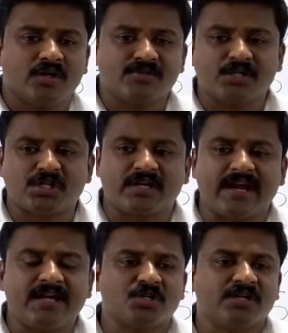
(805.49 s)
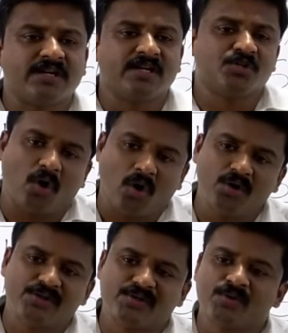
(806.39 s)
such great leaders,
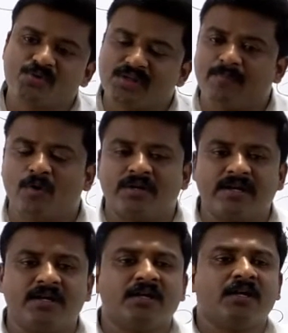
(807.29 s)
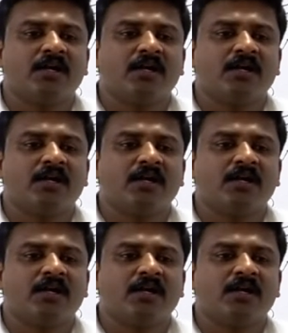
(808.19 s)
also supported